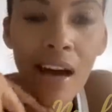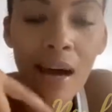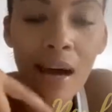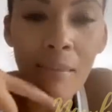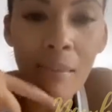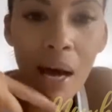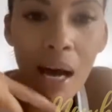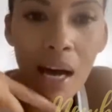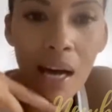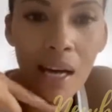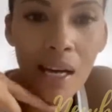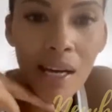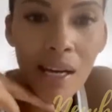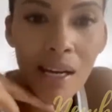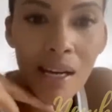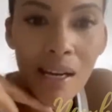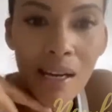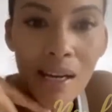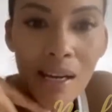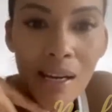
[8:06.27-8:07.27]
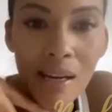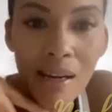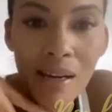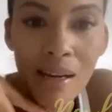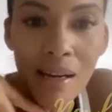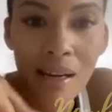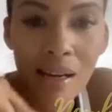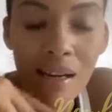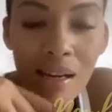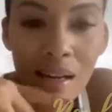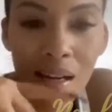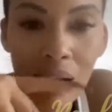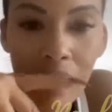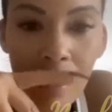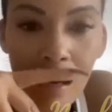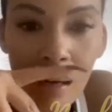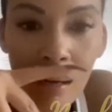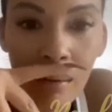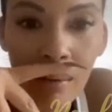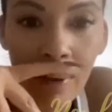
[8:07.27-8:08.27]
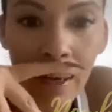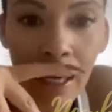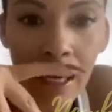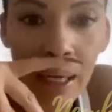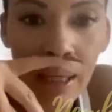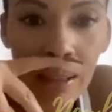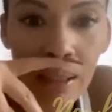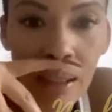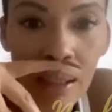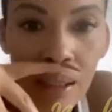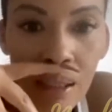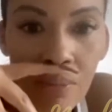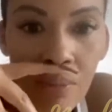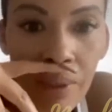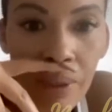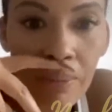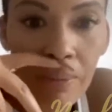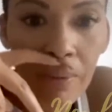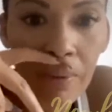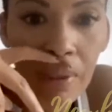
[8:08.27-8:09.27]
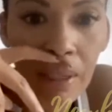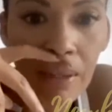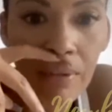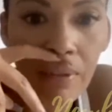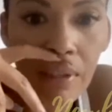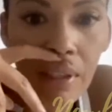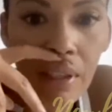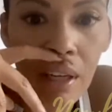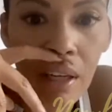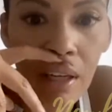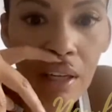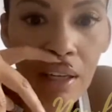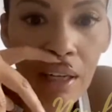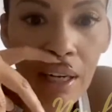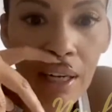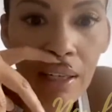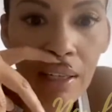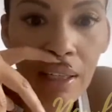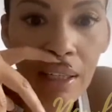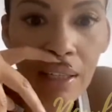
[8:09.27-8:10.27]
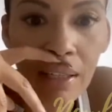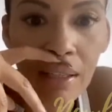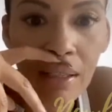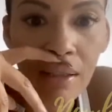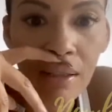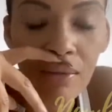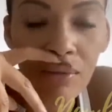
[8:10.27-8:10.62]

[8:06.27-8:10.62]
Am I? Wait, these people live in your country.